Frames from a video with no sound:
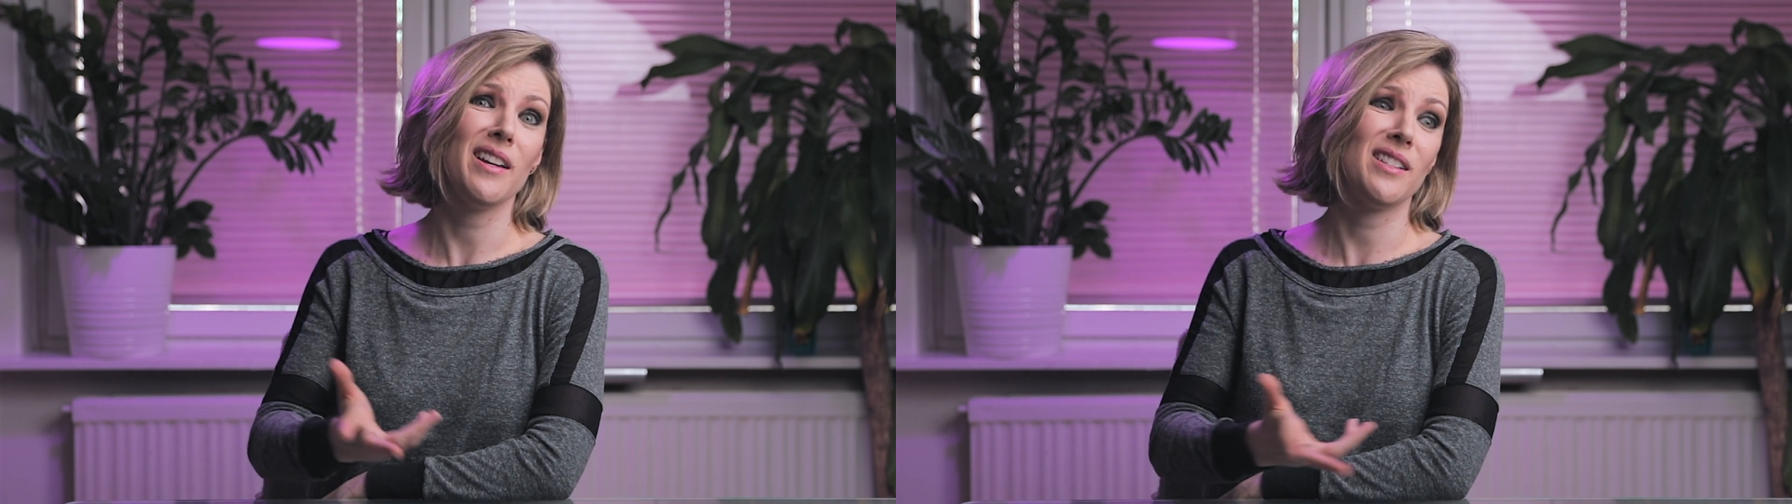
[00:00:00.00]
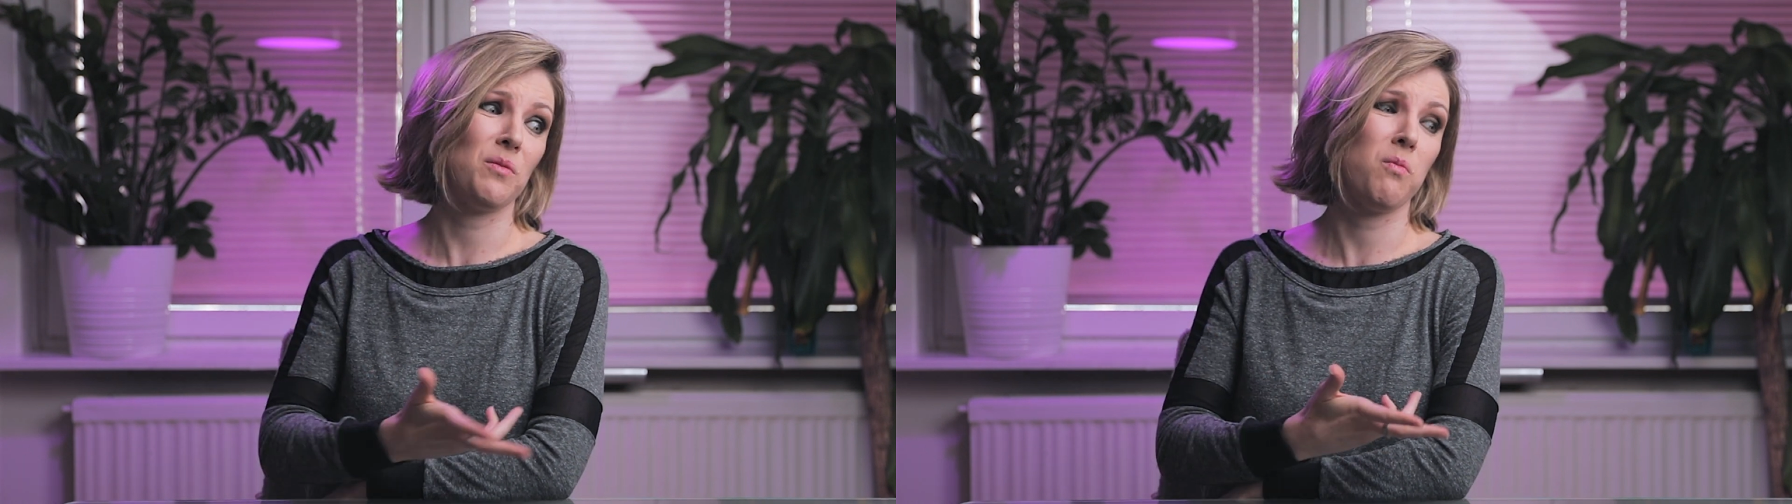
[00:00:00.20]

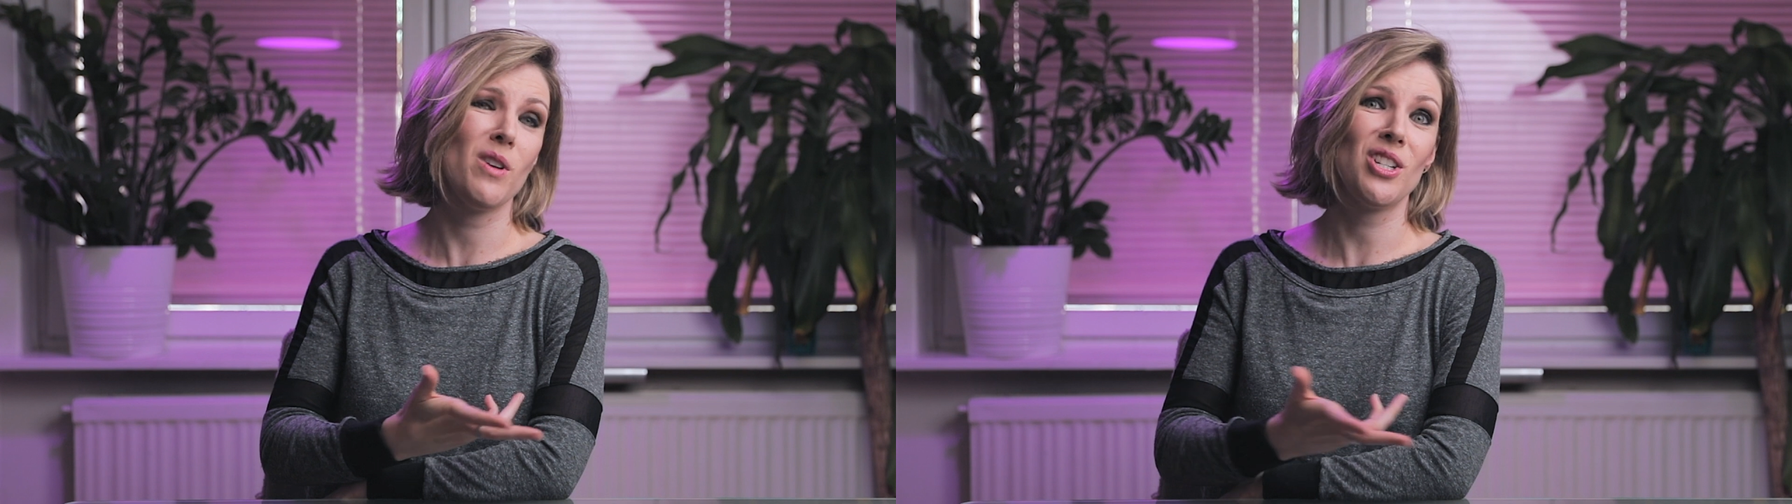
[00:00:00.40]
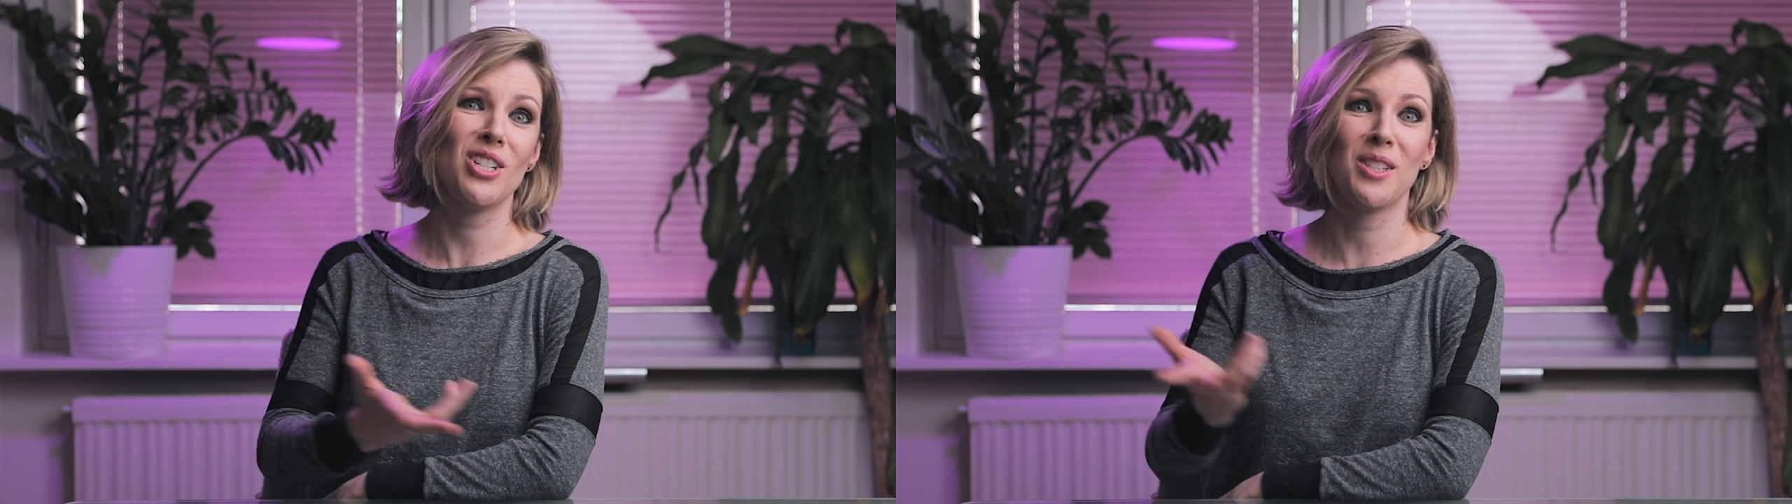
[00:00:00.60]
its
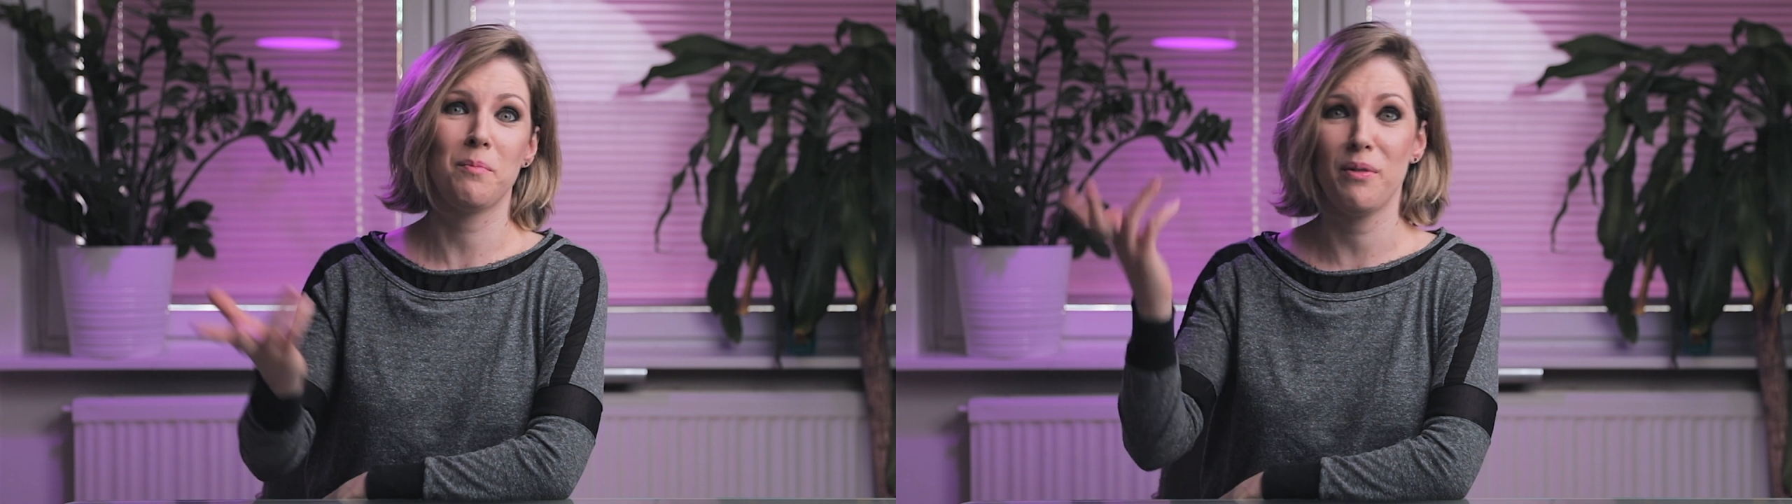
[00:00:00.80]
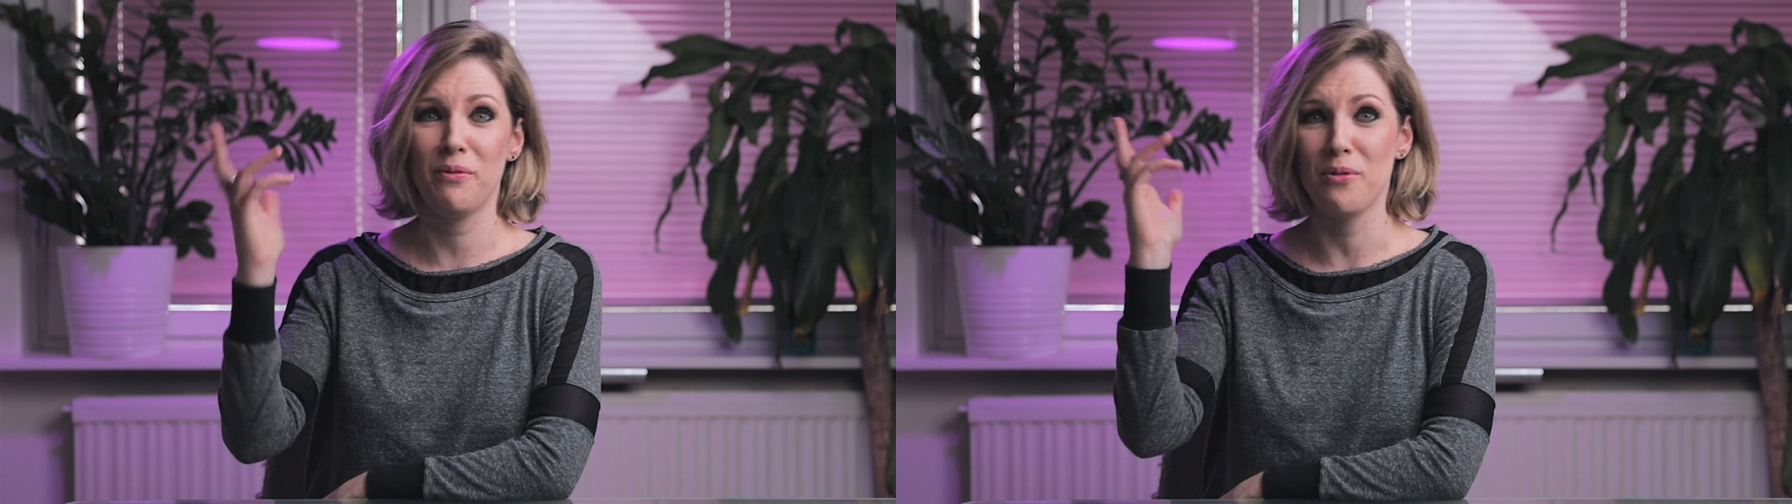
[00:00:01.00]
wishes
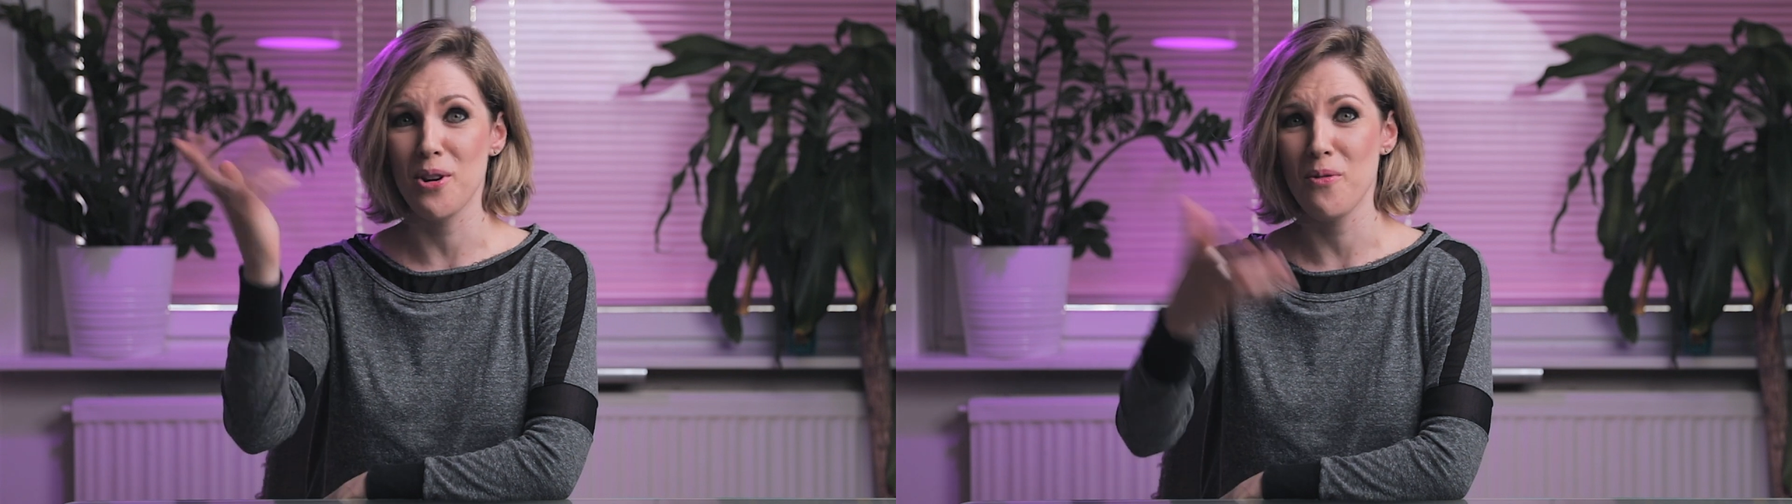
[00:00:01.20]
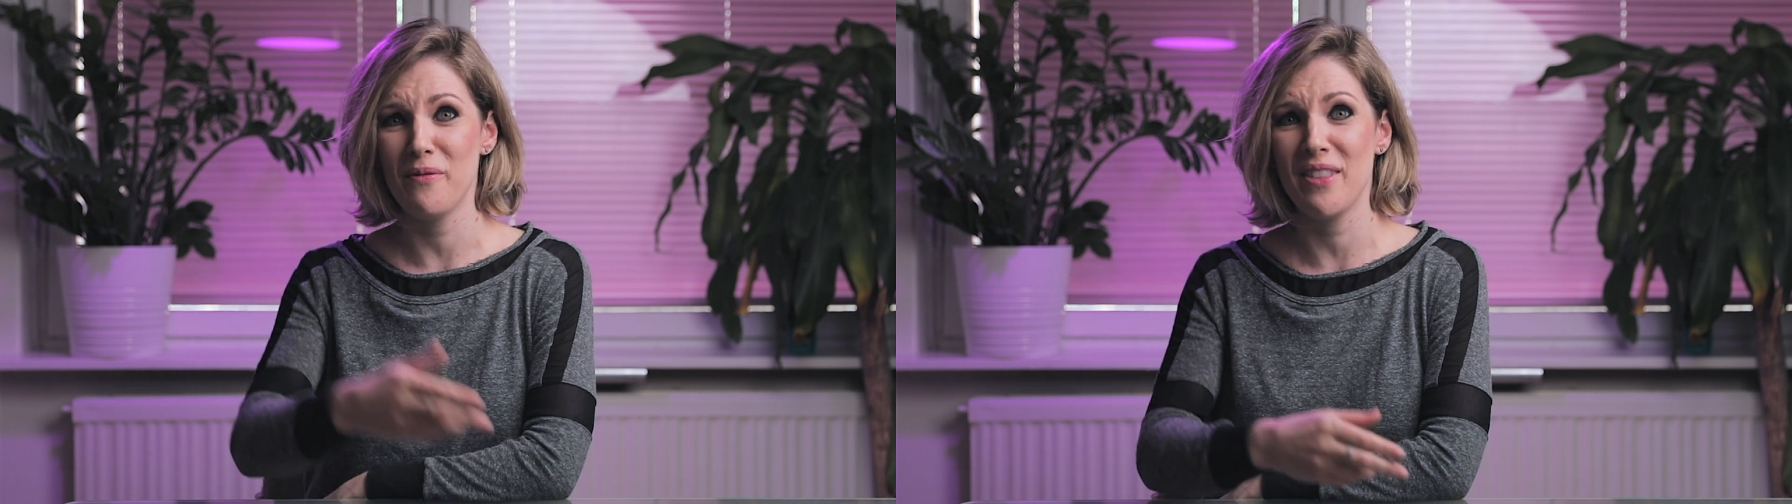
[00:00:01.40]
before
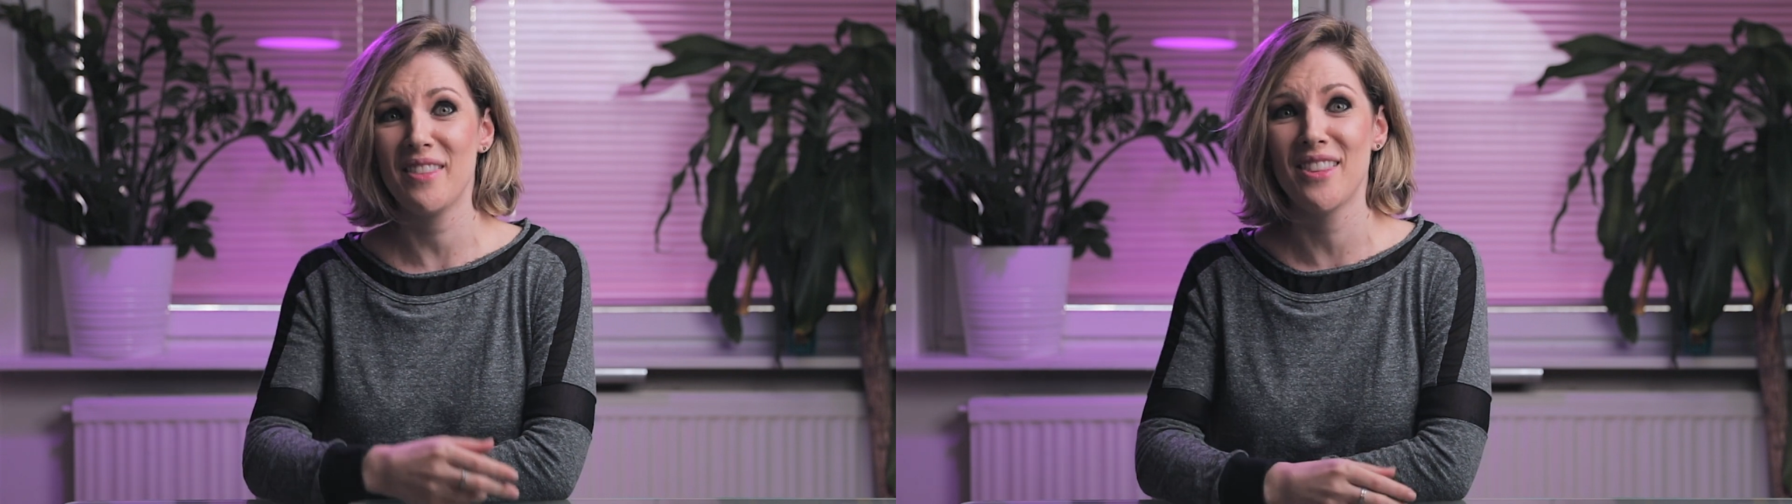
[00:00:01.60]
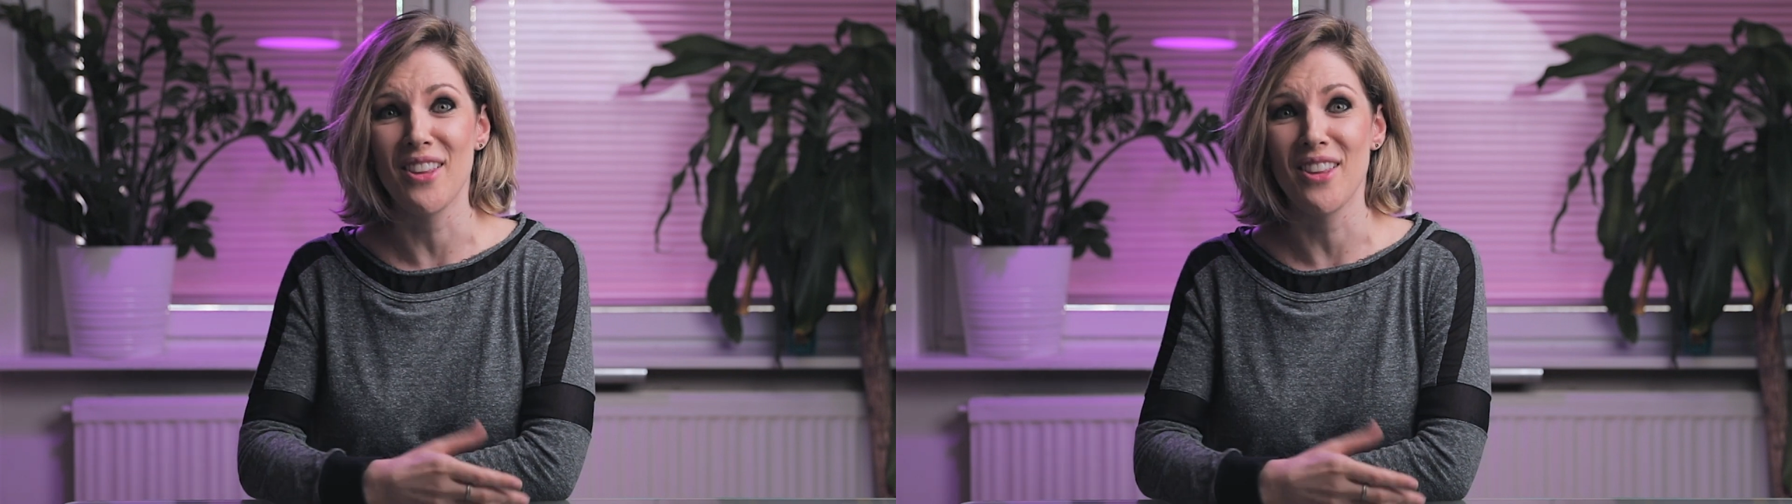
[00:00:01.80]
you even